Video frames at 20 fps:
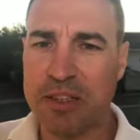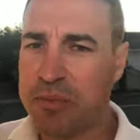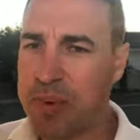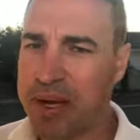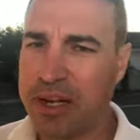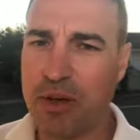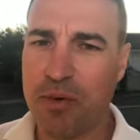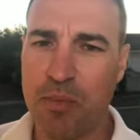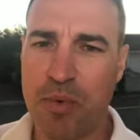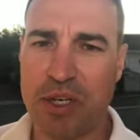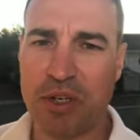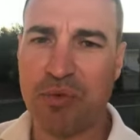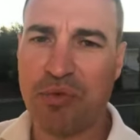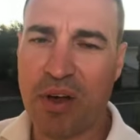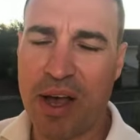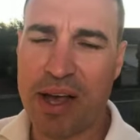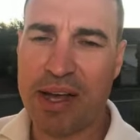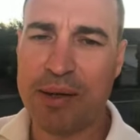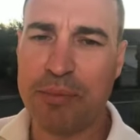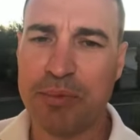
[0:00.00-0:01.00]
depending on which
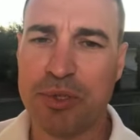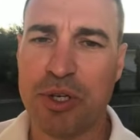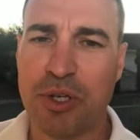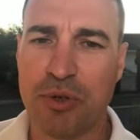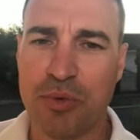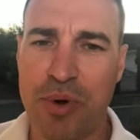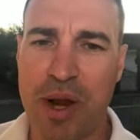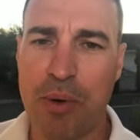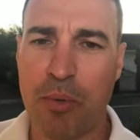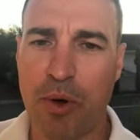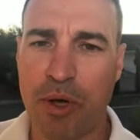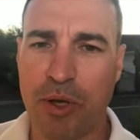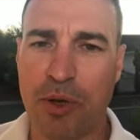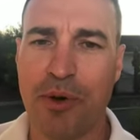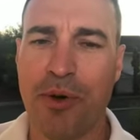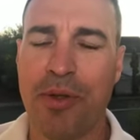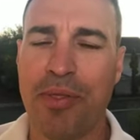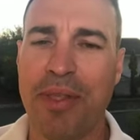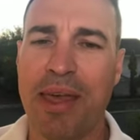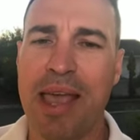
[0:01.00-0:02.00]
um, social network
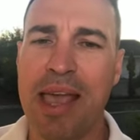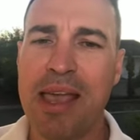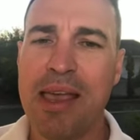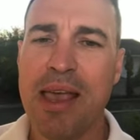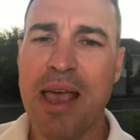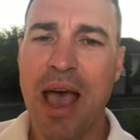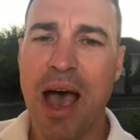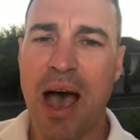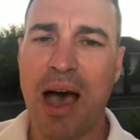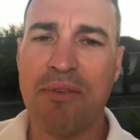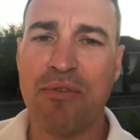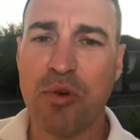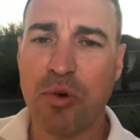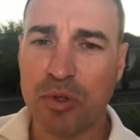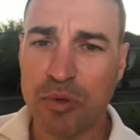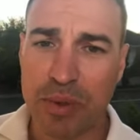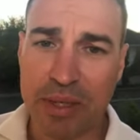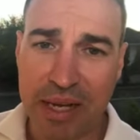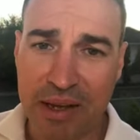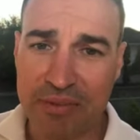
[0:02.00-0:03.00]
you're on there. Uh, of
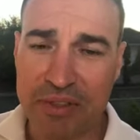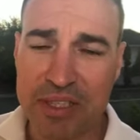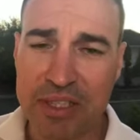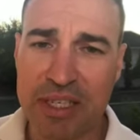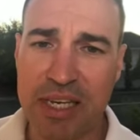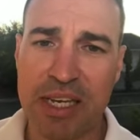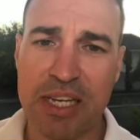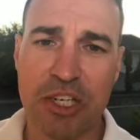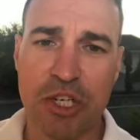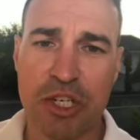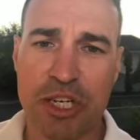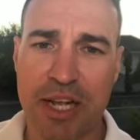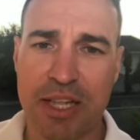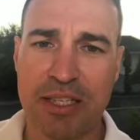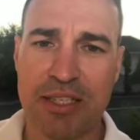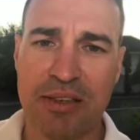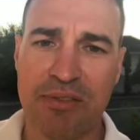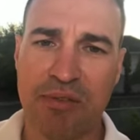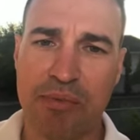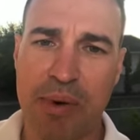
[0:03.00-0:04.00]
course, we'd love to see you share
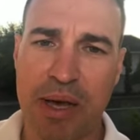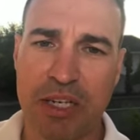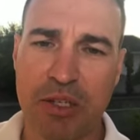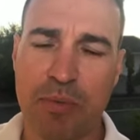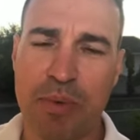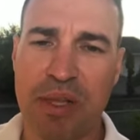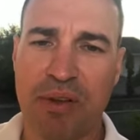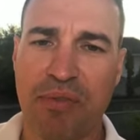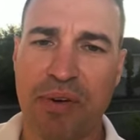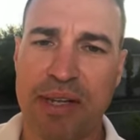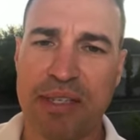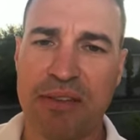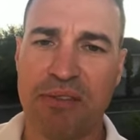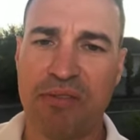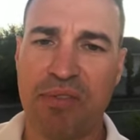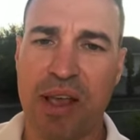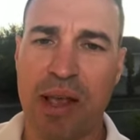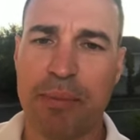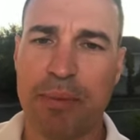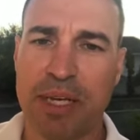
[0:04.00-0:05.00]
this information with your friends
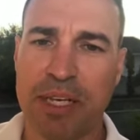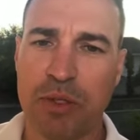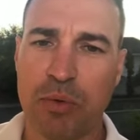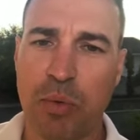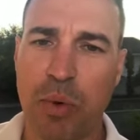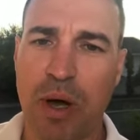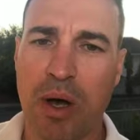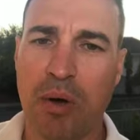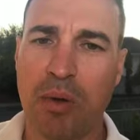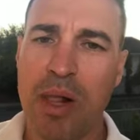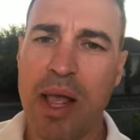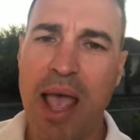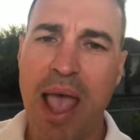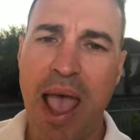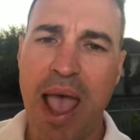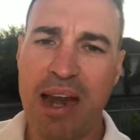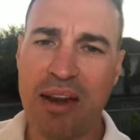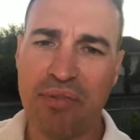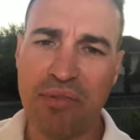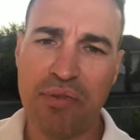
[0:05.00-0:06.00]
and family as well.
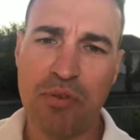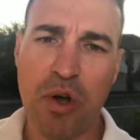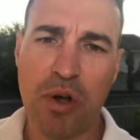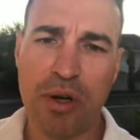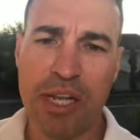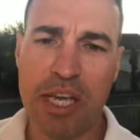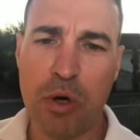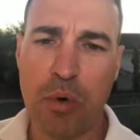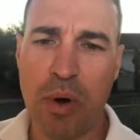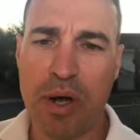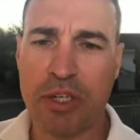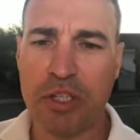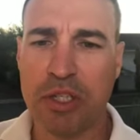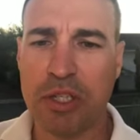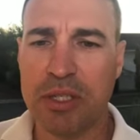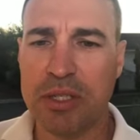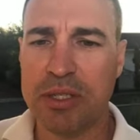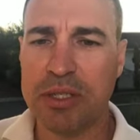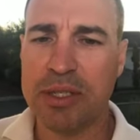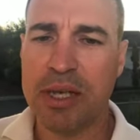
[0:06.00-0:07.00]
And if you've got any
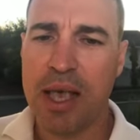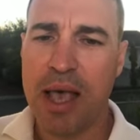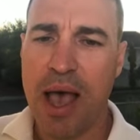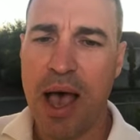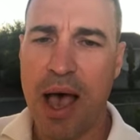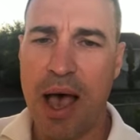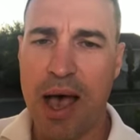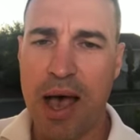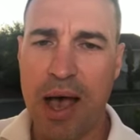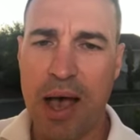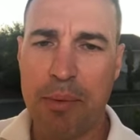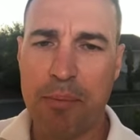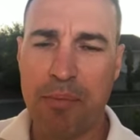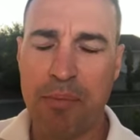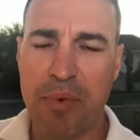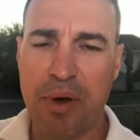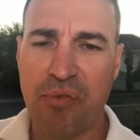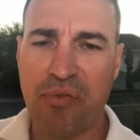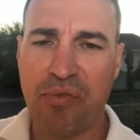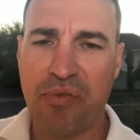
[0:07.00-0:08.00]
questions
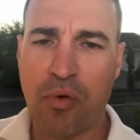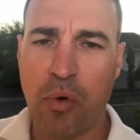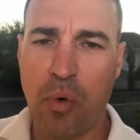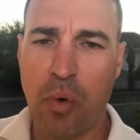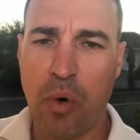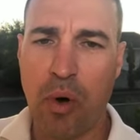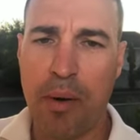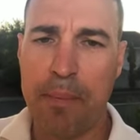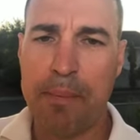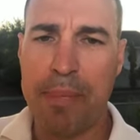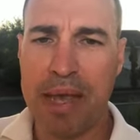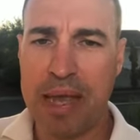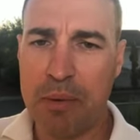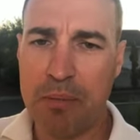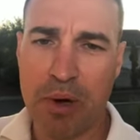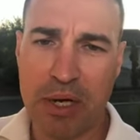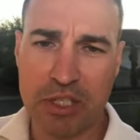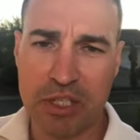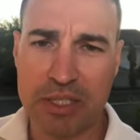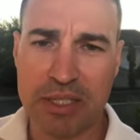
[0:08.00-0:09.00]
um, for me
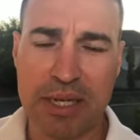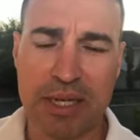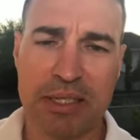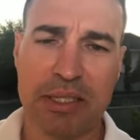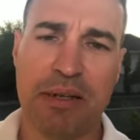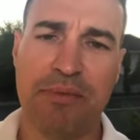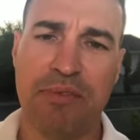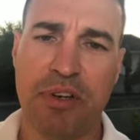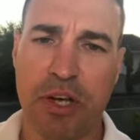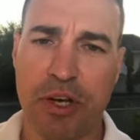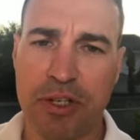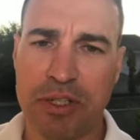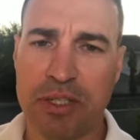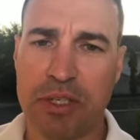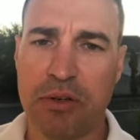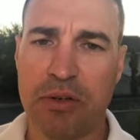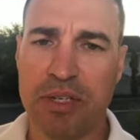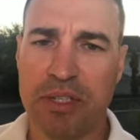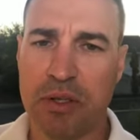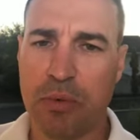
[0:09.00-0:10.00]
and my Just Ask Tim video
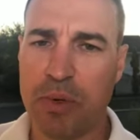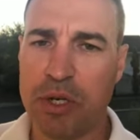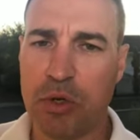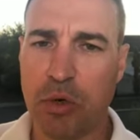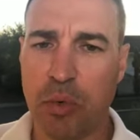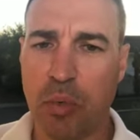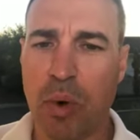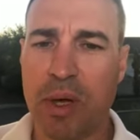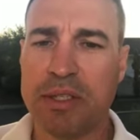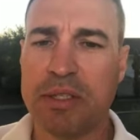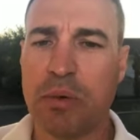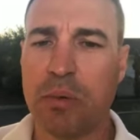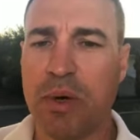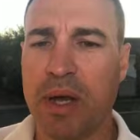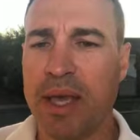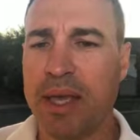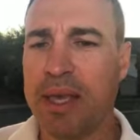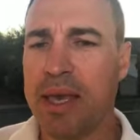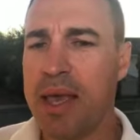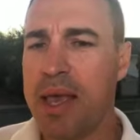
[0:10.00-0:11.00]
series that we do once a
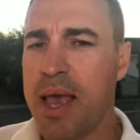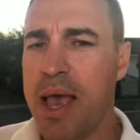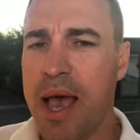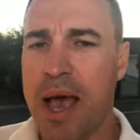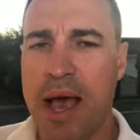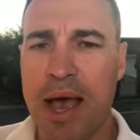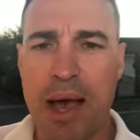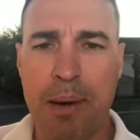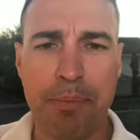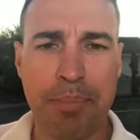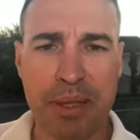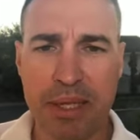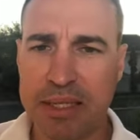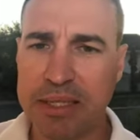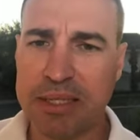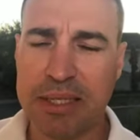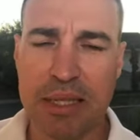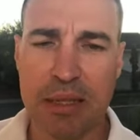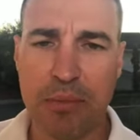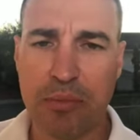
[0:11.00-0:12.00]
week, uh,
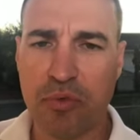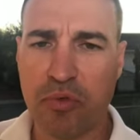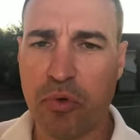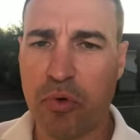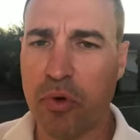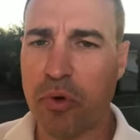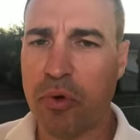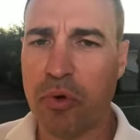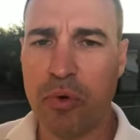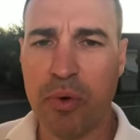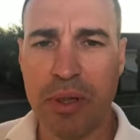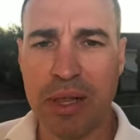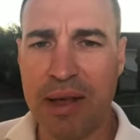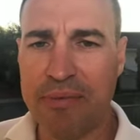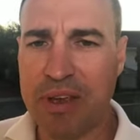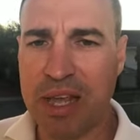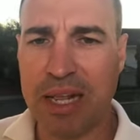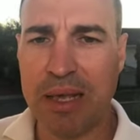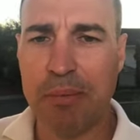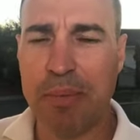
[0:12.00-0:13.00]
please send them through.
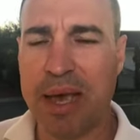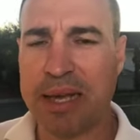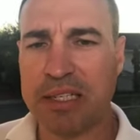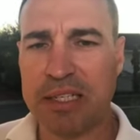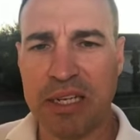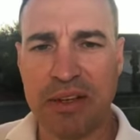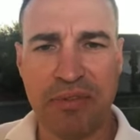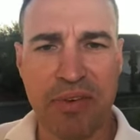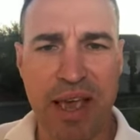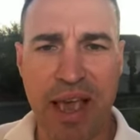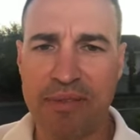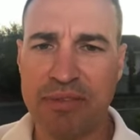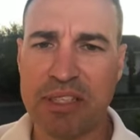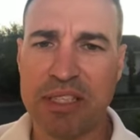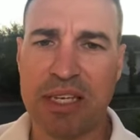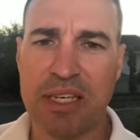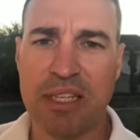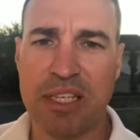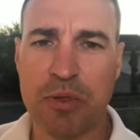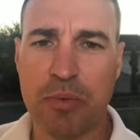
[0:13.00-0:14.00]
Love getting back to you. If you haven't
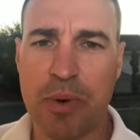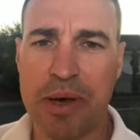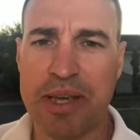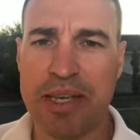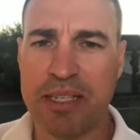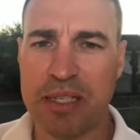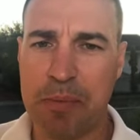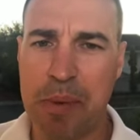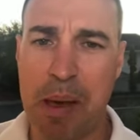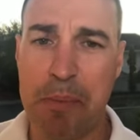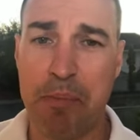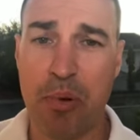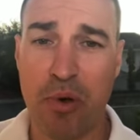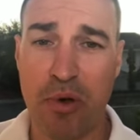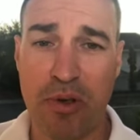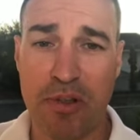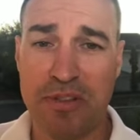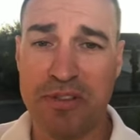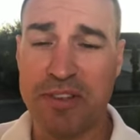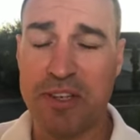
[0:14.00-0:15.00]
seen this week, it's about
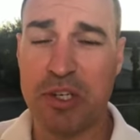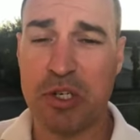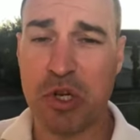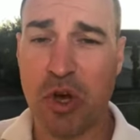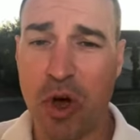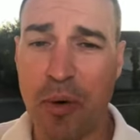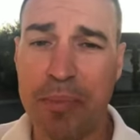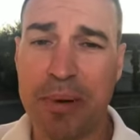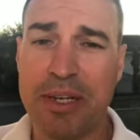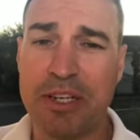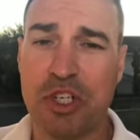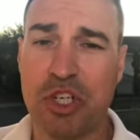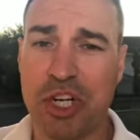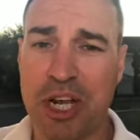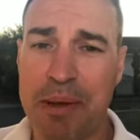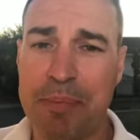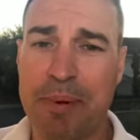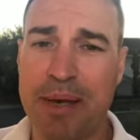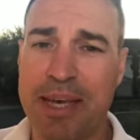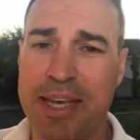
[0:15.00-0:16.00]
Perth's top
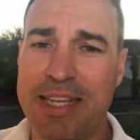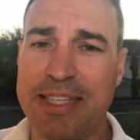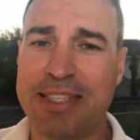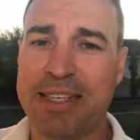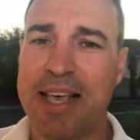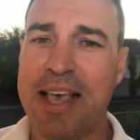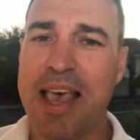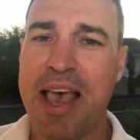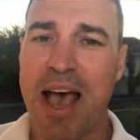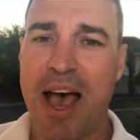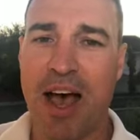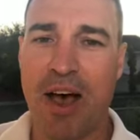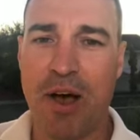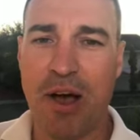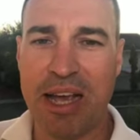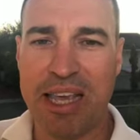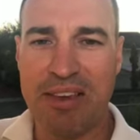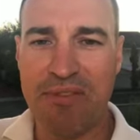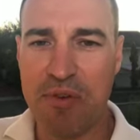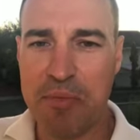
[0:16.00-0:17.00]
cheap eats. Uh,
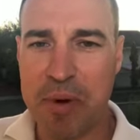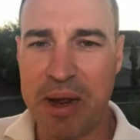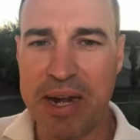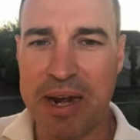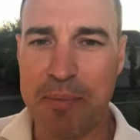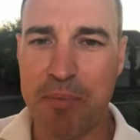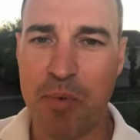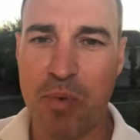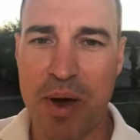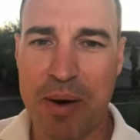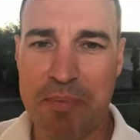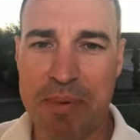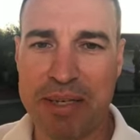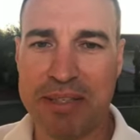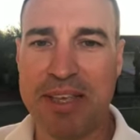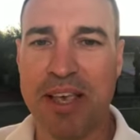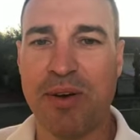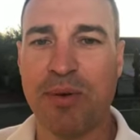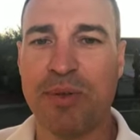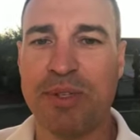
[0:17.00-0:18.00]
I give you my number one
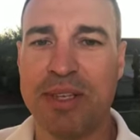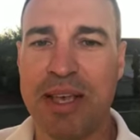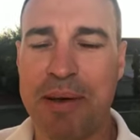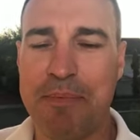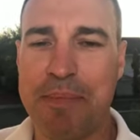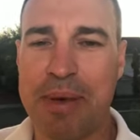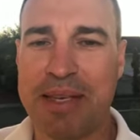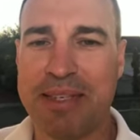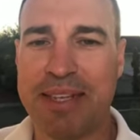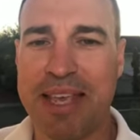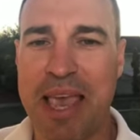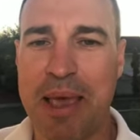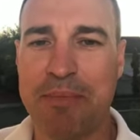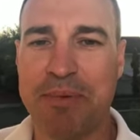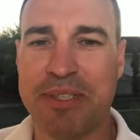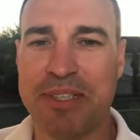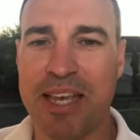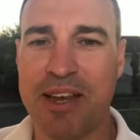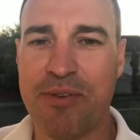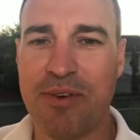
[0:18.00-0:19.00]
best held, best
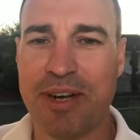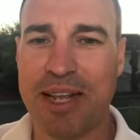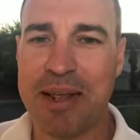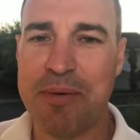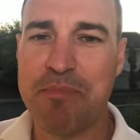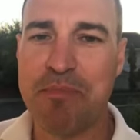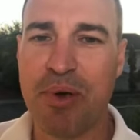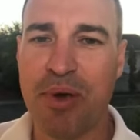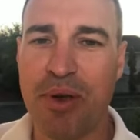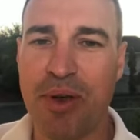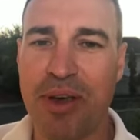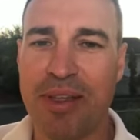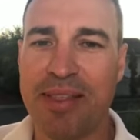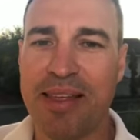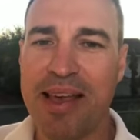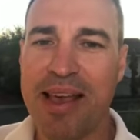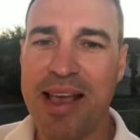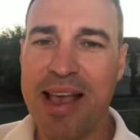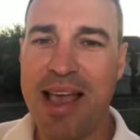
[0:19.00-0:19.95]
kept secret in Perth.